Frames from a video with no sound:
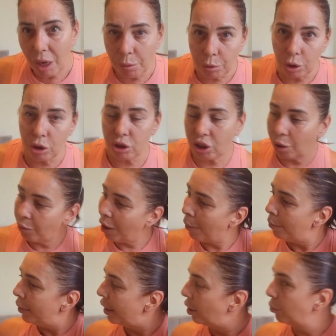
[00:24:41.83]
I'm gonna stop
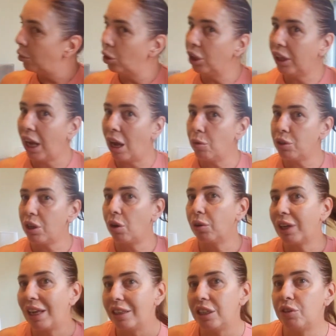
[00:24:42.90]
rambling. I'm gonna go so I
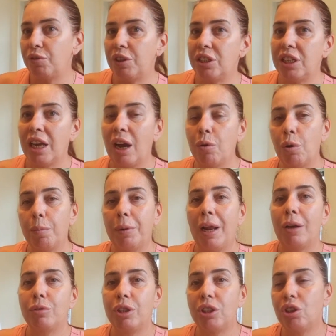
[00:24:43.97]
can get this video
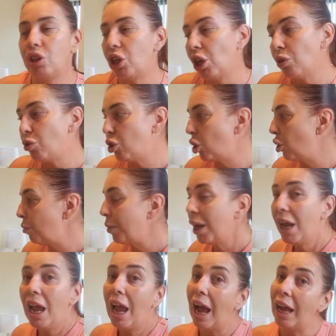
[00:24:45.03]
uploaded to YouTube,
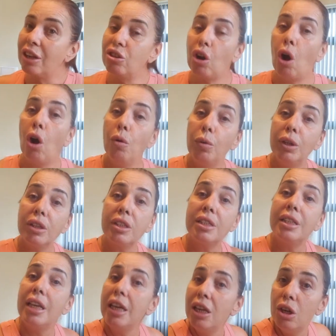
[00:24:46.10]
and I will
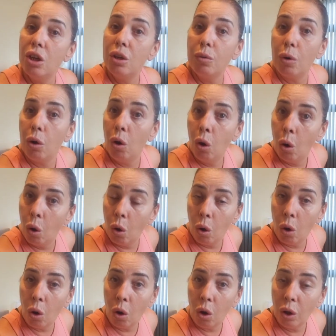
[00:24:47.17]
see you
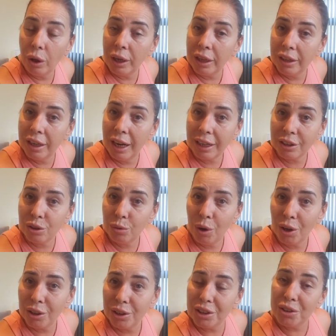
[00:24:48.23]
all in the next
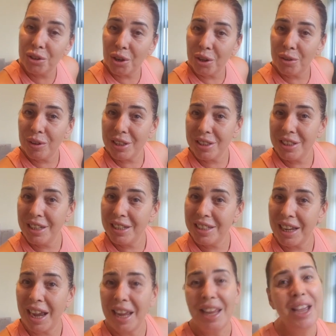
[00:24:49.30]
one. Enjoy the rest of your
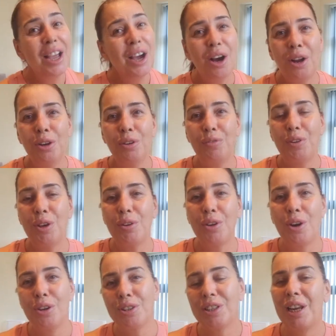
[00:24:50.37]
day. I love you
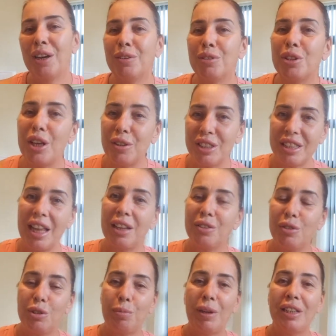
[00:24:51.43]
guys loads.
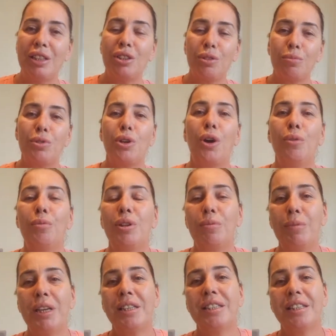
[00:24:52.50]
Thanks for spending some time
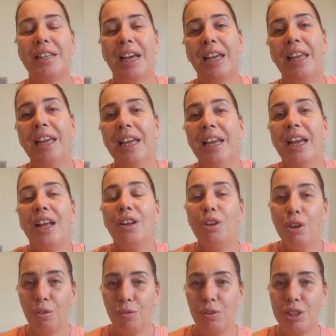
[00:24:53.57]
with me today.
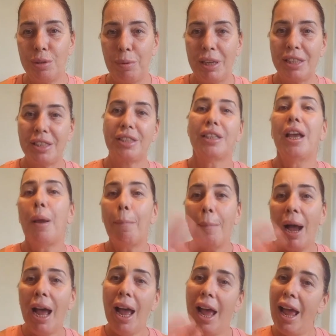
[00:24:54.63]
Love you to bits.
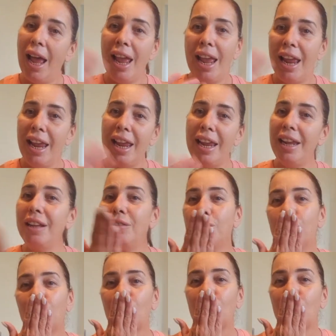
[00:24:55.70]
Bye.